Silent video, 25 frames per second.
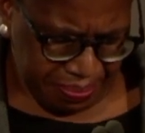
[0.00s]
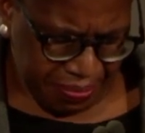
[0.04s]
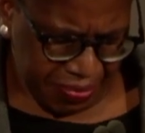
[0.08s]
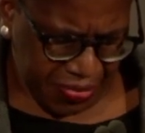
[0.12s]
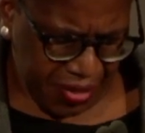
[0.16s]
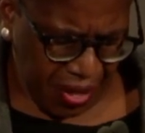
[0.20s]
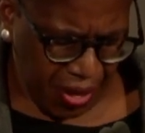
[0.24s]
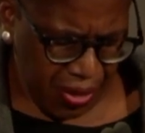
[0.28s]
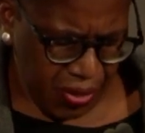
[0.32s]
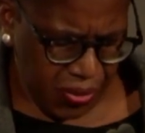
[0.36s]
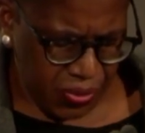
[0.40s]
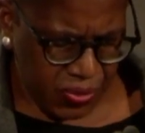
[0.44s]

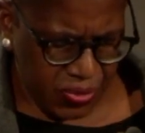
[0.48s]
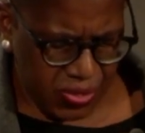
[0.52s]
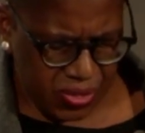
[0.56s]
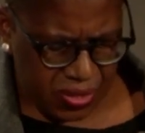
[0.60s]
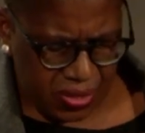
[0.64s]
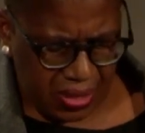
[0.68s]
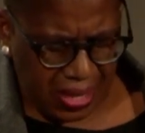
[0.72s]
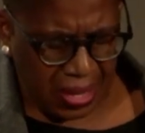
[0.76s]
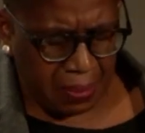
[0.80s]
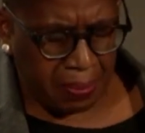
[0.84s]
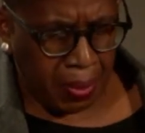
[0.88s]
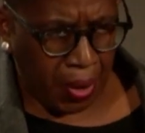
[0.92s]
Those
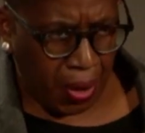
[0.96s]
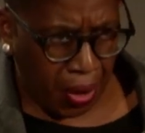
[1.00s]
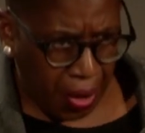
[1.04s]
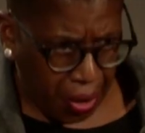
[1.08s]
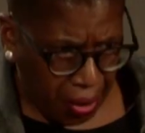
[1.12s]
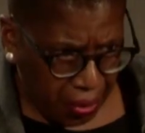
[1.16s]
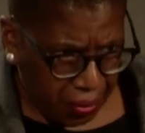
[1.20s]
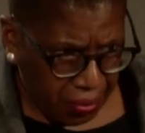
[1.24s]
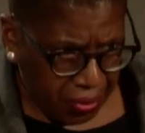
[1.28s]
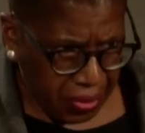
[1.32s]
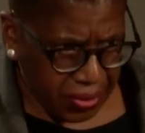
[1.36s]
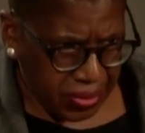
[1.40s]

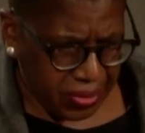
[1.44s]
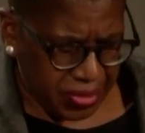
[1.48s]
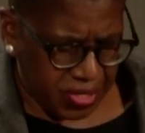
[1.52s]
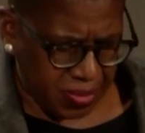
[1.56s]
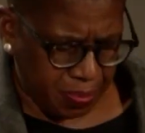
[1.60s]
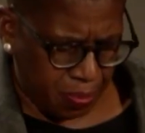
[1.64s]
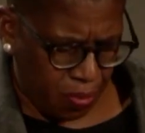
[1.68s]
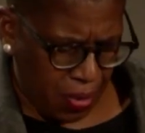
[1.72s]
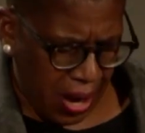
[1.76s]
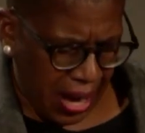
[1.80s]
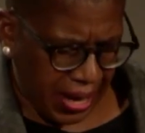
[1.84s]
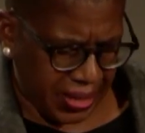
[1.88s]
abhorrent
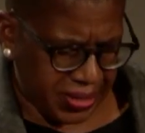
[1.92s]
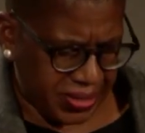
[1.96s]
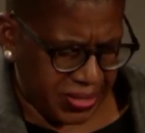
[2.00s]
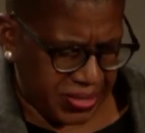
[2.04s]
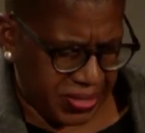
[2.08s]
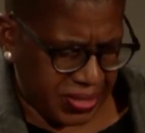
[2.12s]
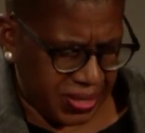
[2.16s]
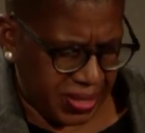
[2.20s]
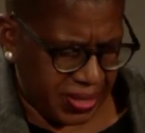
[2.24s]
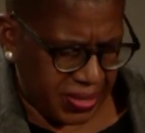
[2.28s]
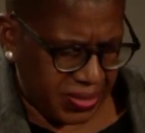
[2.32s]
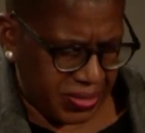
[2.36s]

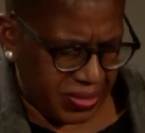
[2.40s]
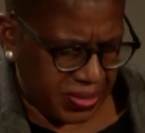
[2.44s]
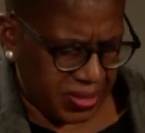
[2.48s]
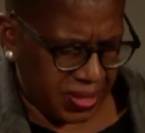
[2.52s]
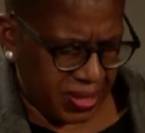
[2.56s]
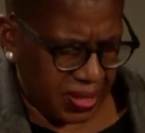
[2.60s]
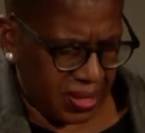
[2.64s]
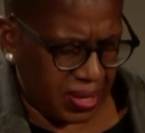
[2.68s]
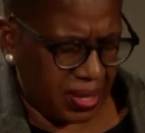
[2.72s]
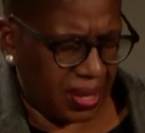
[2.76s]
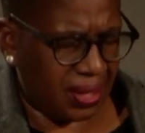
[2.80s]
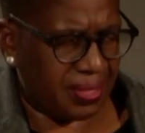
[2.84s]
practices
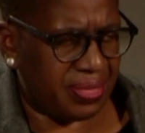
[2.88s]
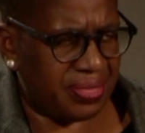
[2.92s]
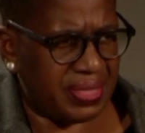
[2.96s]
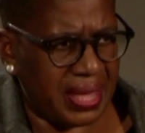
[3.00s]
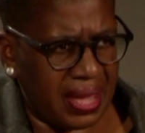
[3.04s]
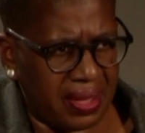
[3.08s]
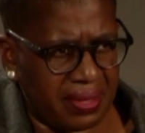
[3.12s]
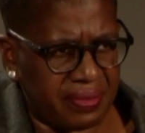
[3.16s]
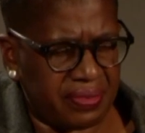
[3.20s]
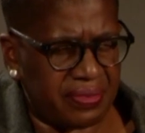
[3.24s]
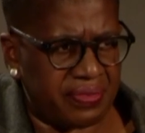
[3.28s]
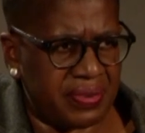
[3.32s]
are
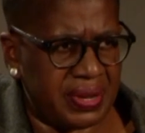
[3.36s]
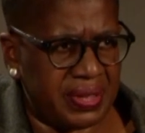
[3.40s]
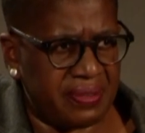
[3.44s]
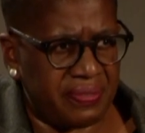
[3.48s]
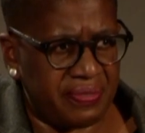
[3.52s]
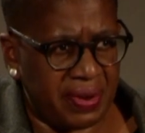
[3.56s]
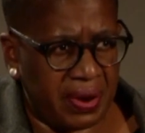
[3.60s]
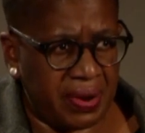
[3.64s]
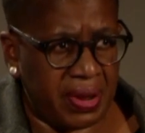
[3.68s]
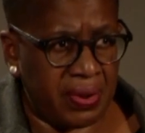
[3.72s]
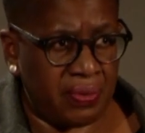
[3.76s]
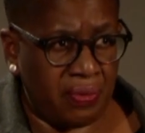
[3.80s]
thankfully
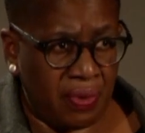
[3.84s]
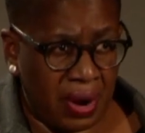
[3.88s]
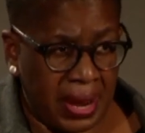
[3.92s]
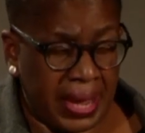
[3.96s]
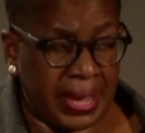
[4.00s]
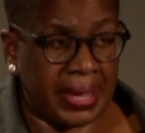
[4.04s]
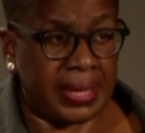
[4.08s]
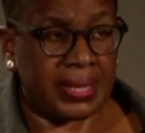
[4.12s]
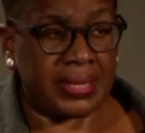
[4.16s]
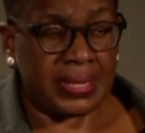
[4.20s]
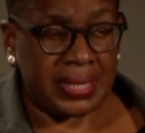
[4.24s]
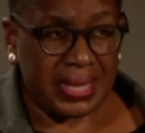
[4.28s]
very
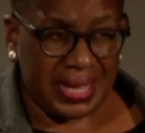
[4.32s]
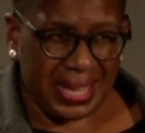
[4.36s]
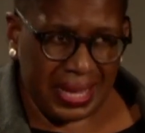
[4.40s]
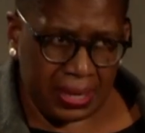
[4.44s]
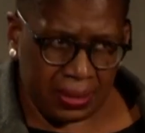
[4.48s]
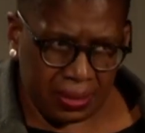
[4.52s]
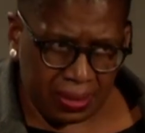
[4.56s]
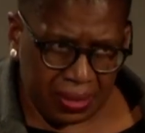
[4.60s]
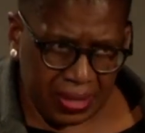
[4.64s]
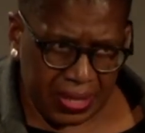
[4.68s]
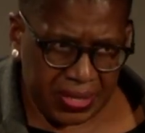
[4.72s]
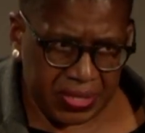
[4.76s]
rare
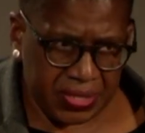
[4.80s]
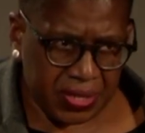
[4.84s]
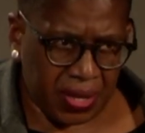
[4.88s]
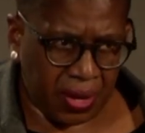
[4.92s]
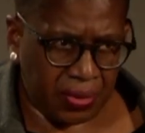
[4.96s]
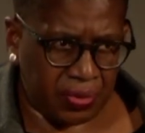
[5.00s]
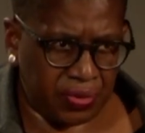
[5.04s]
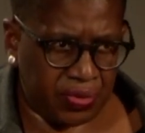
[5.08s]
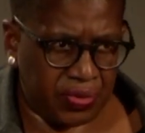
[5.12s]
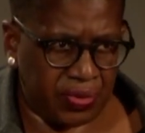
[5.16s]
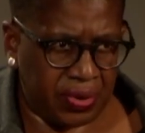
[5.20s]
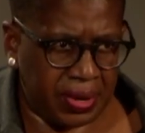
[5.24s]
in this
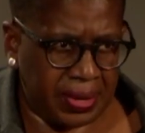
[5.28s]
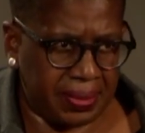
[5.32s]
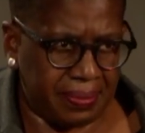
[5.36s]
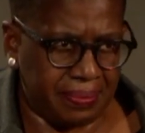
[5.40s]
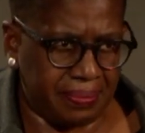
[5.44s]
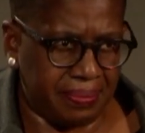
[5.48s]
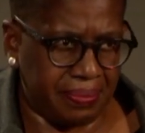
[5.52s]
country.